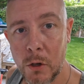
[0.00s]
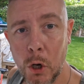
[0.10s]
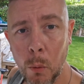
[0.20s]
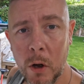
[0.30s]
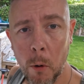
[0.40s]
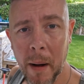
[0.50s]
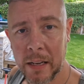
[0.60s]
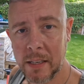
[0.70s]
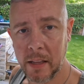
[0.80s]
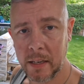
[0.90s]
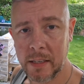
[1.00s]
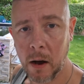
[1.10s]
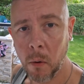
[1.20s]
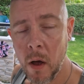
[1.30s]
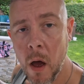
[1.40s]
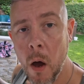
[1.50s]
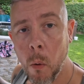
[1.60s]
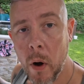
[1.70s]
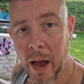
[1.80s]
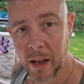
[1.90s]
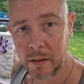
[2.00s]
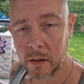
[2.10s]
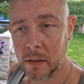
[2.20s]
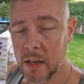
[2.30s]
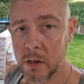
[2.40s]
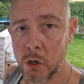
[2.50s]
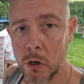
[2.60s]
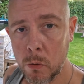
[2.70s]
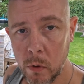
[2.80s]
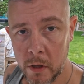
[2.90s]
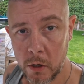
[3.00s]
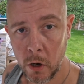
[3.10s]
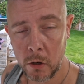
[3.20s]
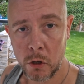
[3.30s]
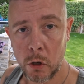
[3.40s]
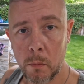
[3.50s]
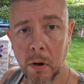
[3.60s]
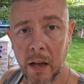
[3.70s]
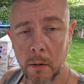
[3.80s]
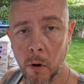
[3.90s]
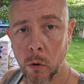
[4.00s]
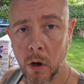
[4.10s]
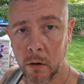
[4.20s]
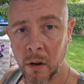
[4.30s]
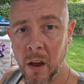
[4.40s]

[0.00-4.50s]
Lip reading: So we go back to this now. We had the issue with the Daitsu Platinum Ogon,